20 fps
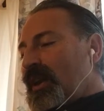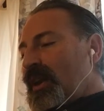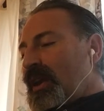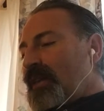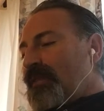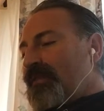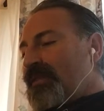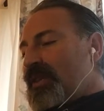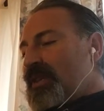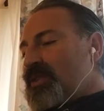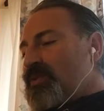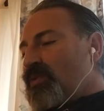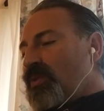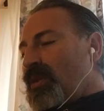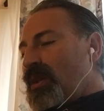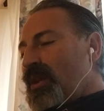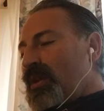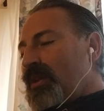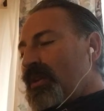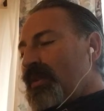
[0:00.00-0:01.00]
If this
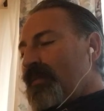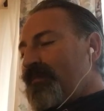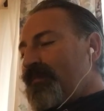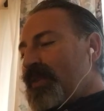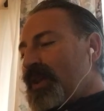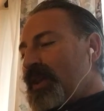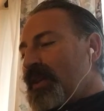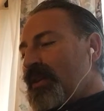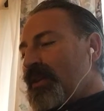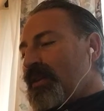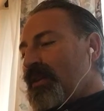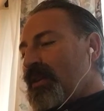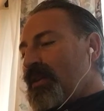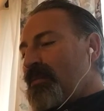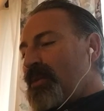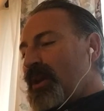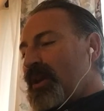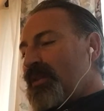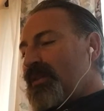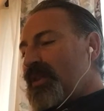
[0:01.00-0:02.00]
water, here,
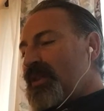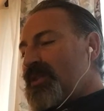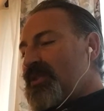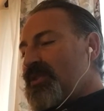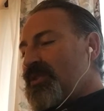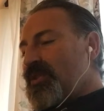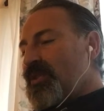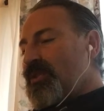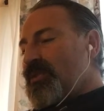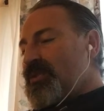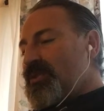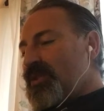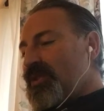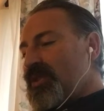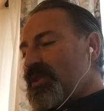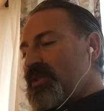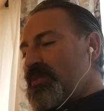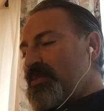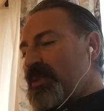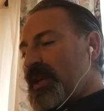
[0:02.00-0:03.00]
among these stones,
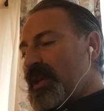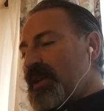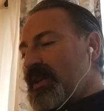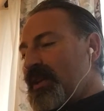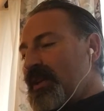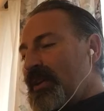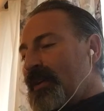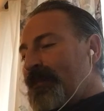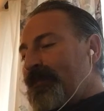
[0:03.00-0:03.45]
could speak,